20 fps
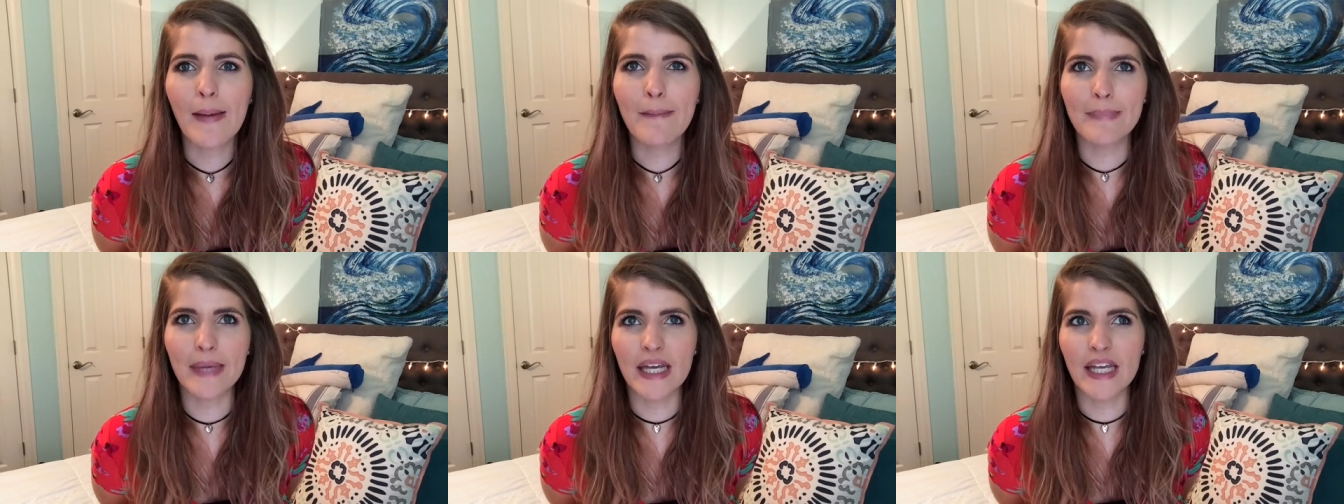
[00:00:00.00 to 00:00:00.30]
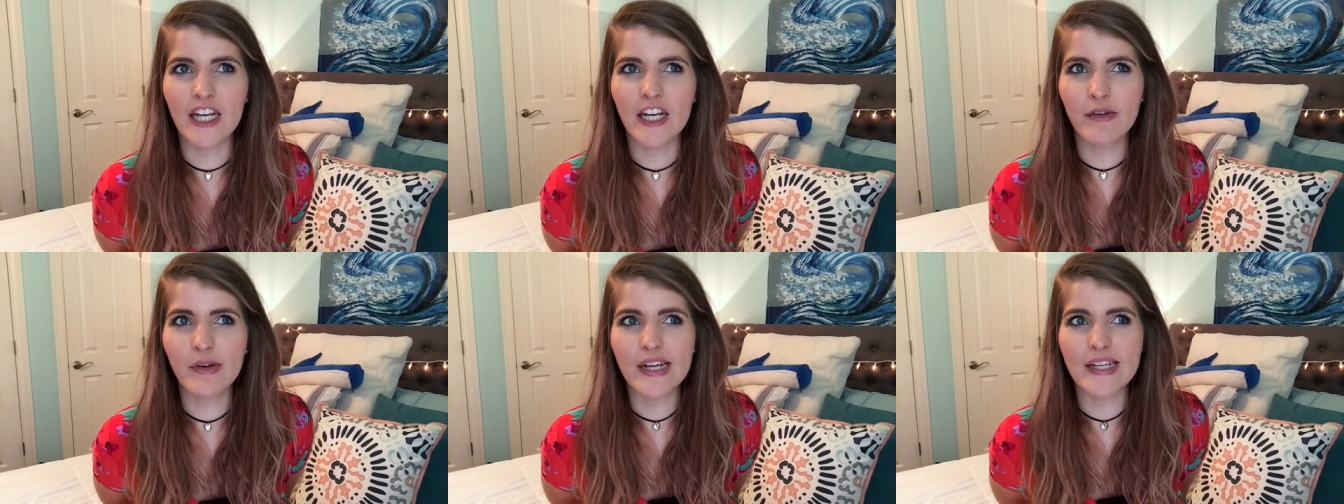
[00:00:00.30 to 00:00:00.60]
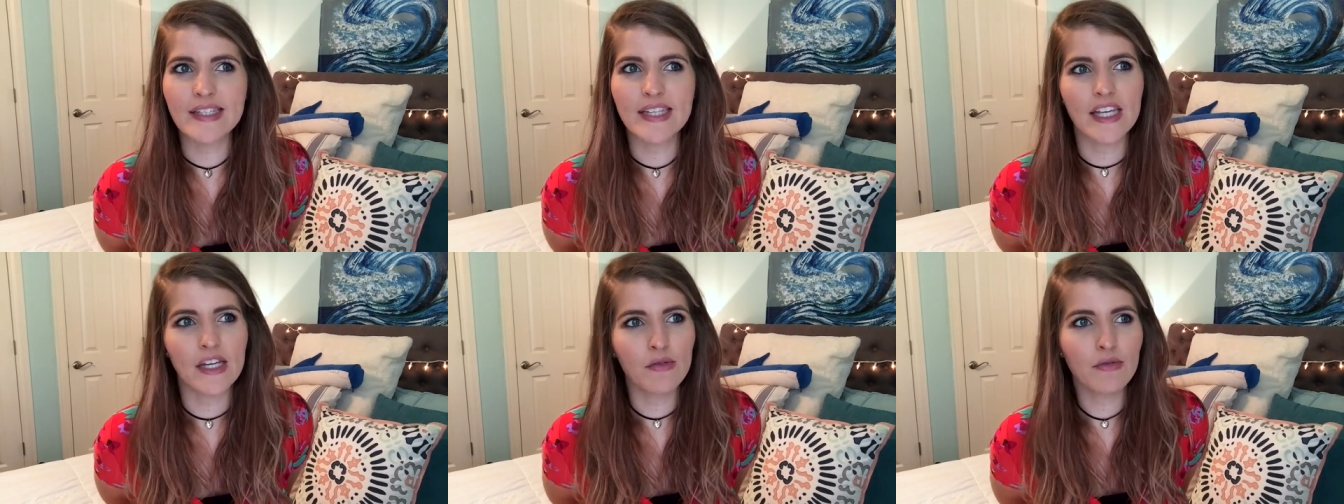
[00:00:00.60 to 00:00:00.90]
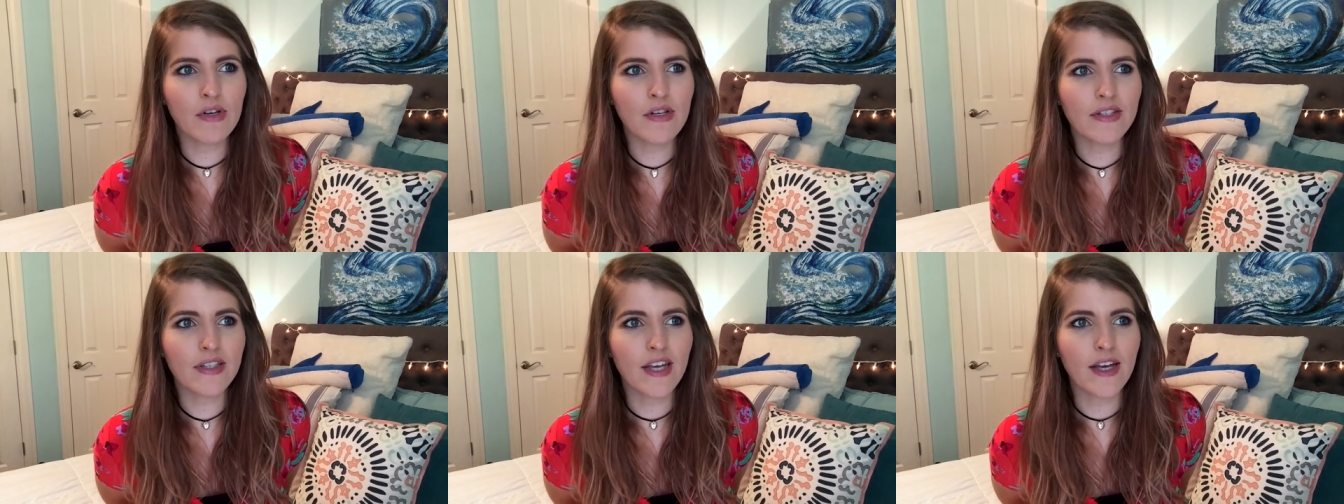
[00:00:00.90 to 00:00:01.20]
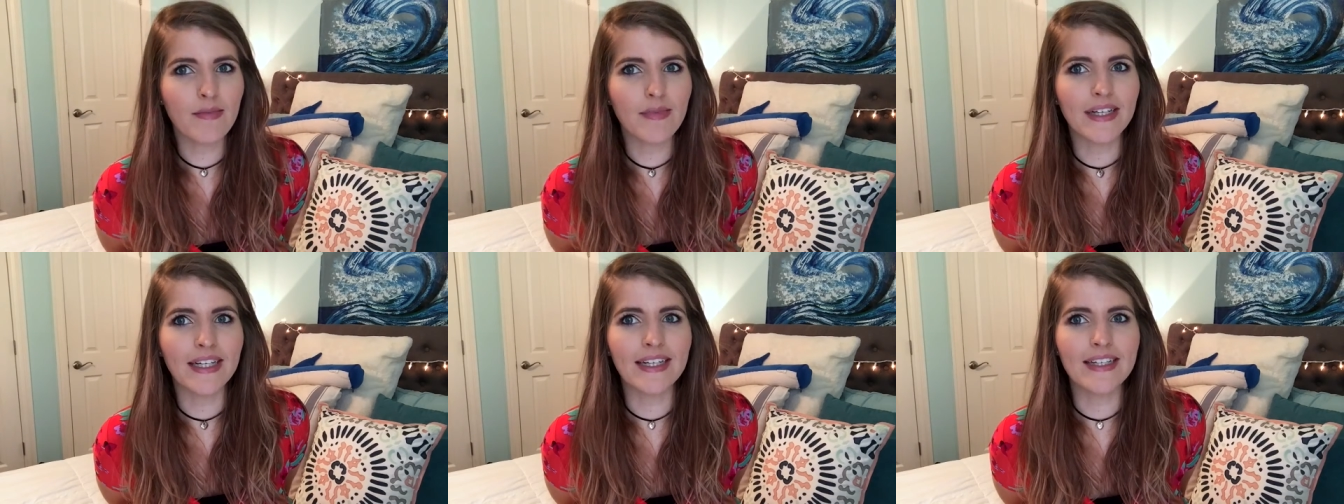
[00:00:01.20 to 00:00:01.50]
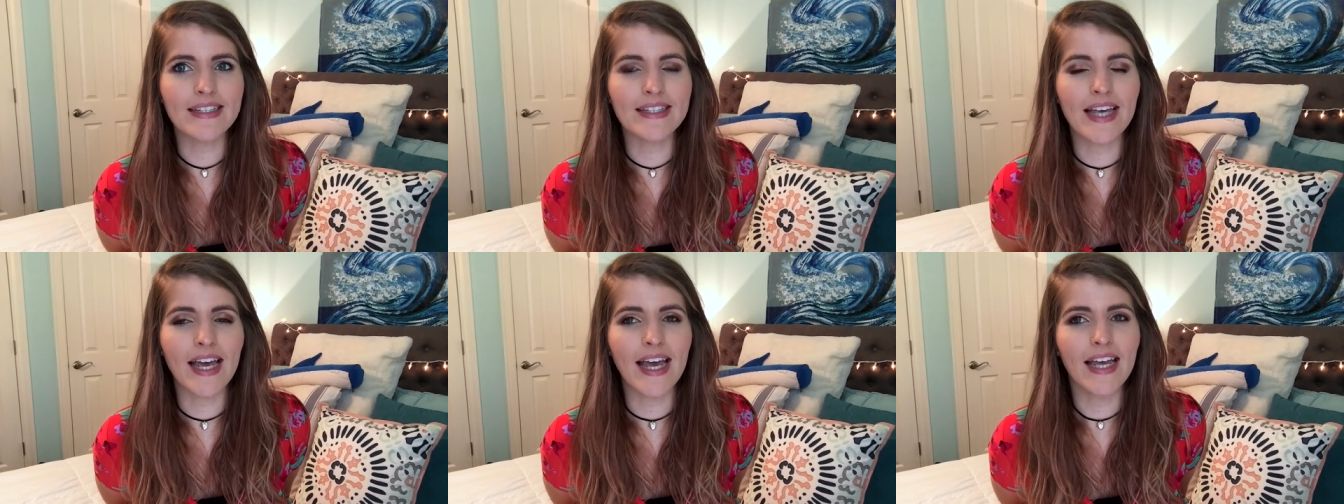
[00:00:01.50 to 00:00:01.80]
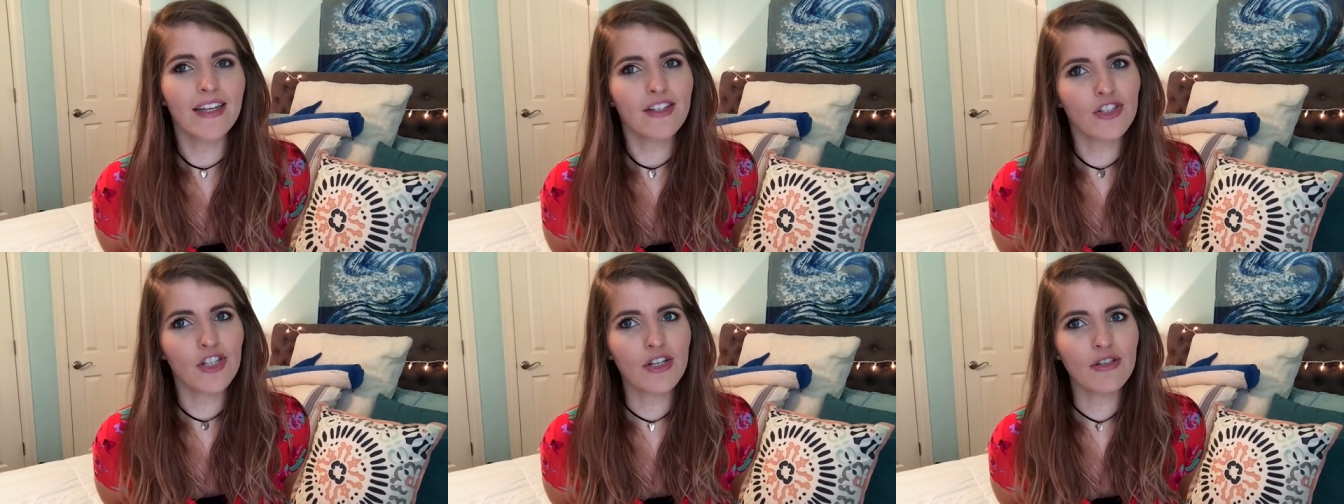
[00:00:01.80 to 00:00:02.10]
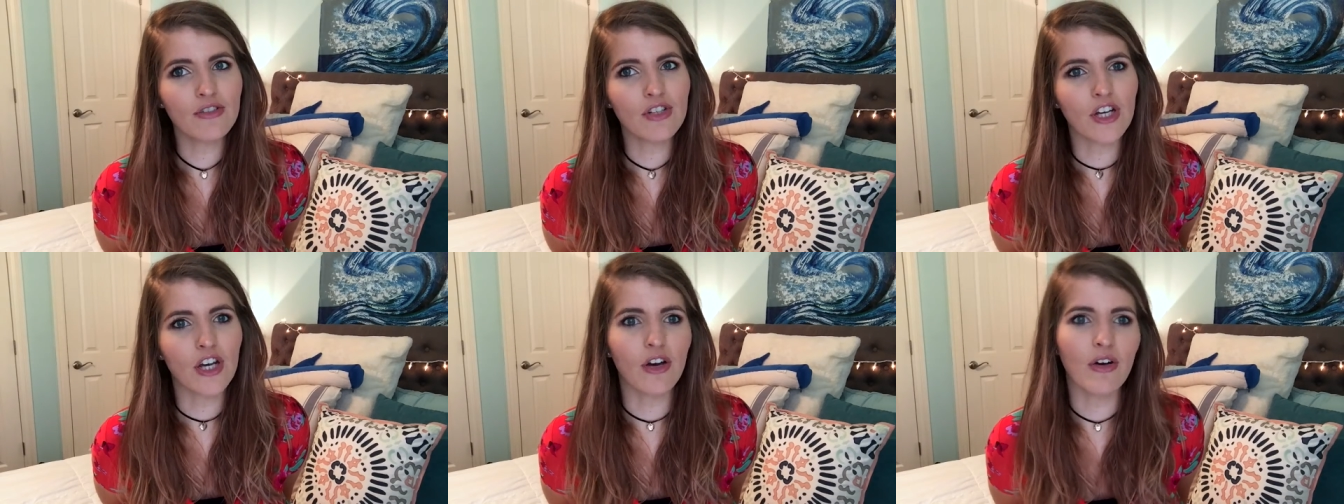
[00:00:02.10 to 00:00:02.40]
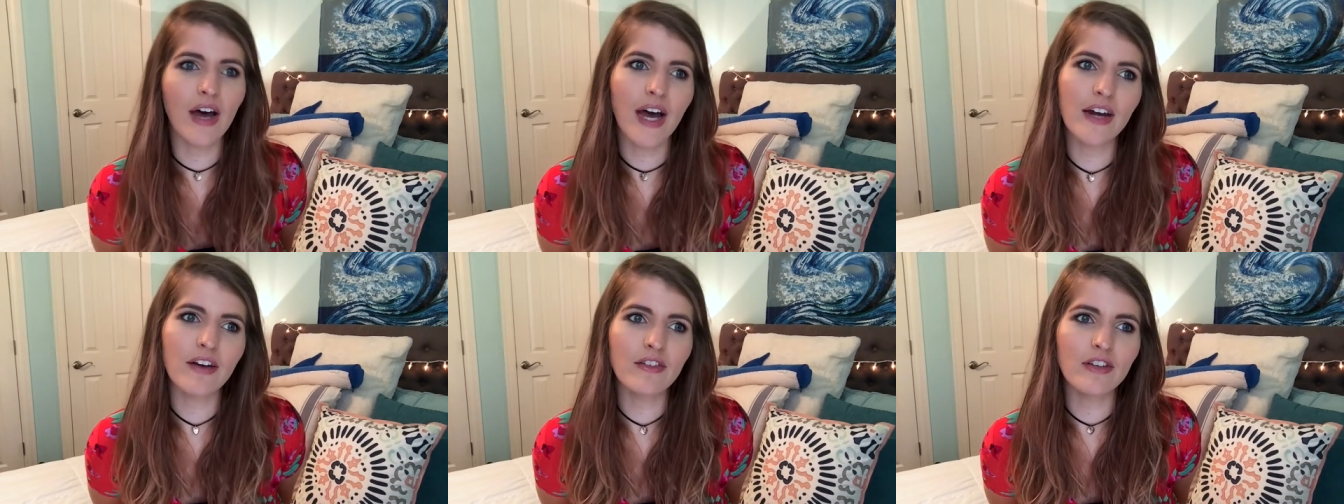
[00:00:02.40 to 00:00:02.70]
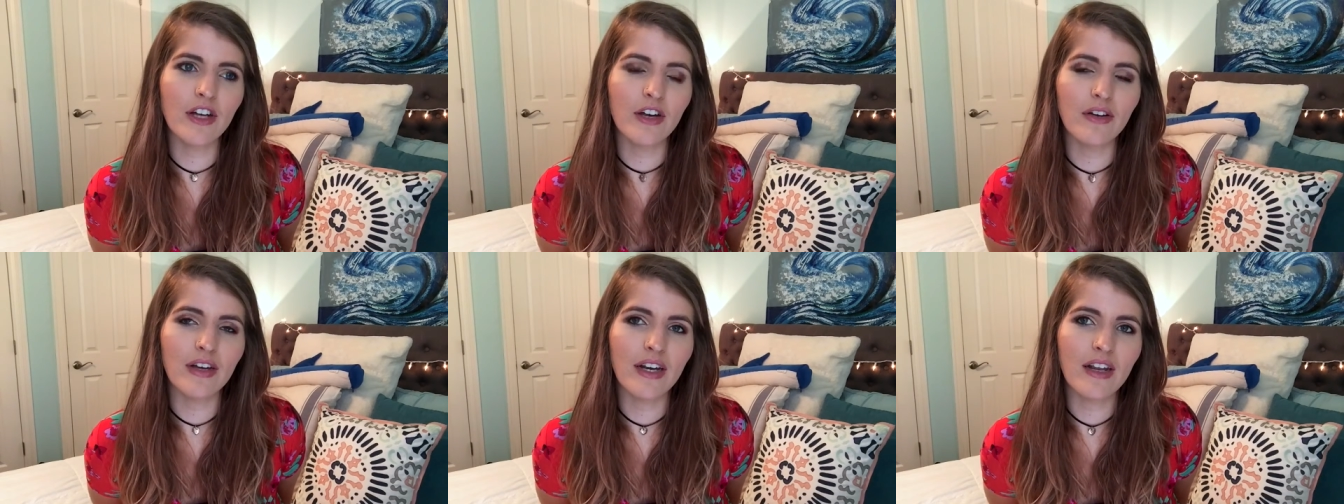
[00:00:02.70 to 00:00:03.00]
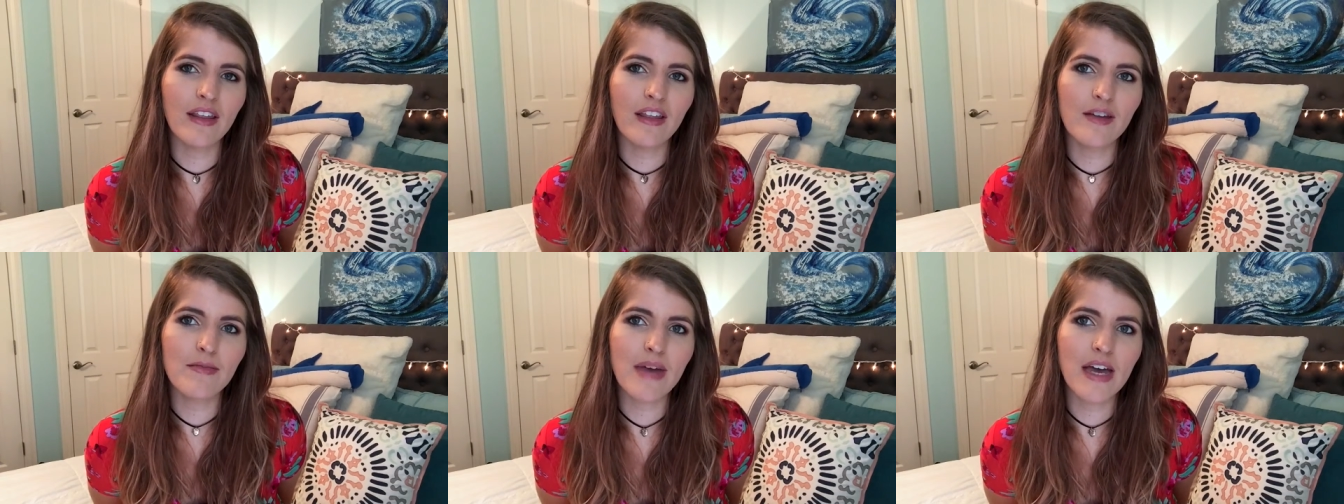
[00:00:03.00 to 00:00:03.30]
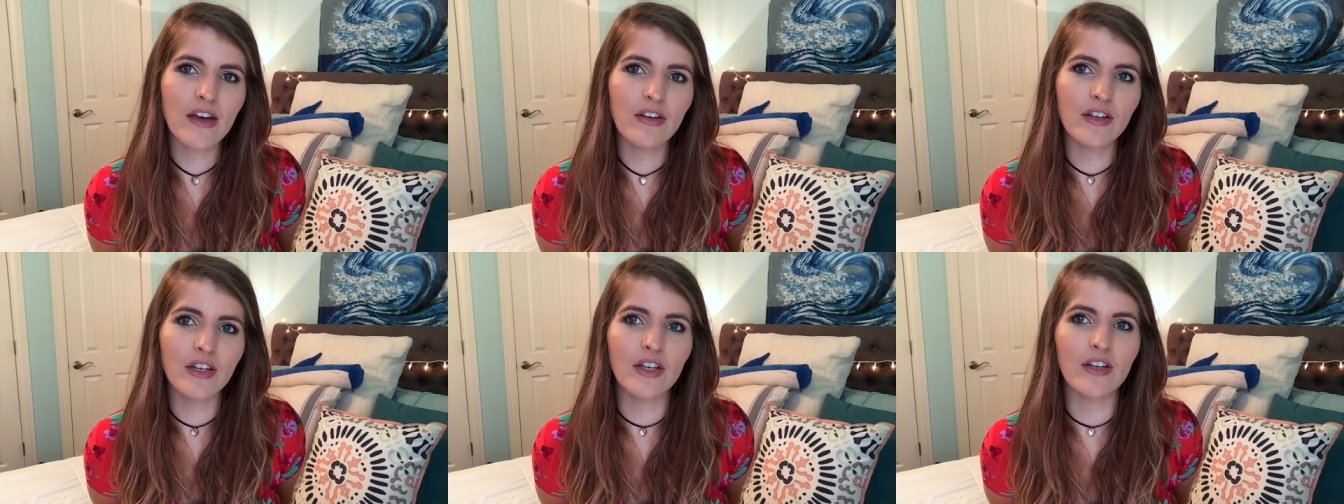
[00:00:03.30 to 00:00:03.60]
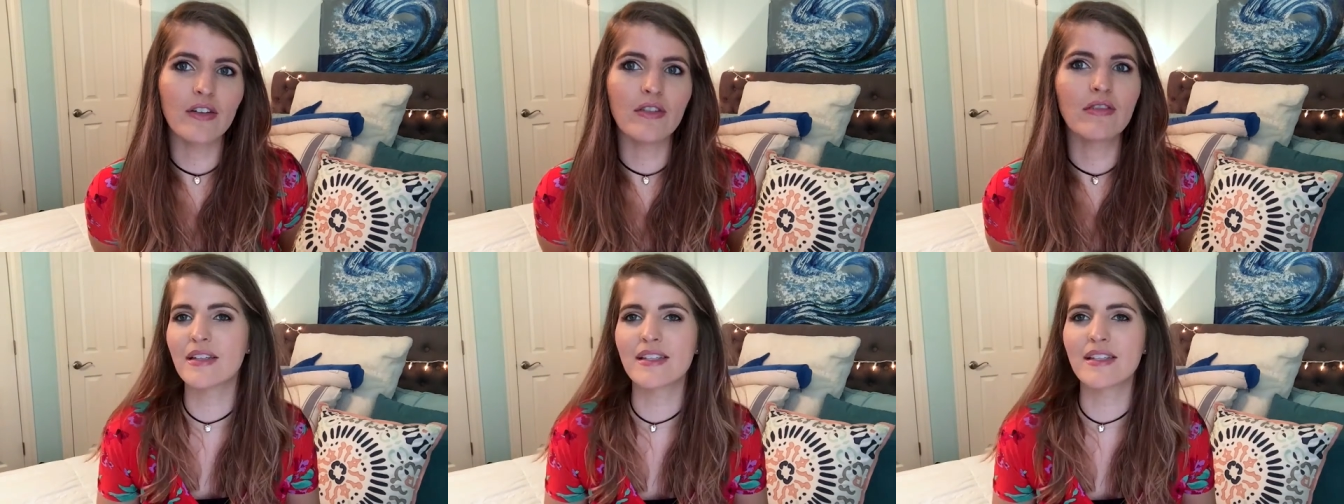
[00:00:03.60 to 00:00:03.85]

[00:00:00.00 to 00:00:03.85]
But anyways, he rolls up and he's like, JoJo, I don't know anything about you.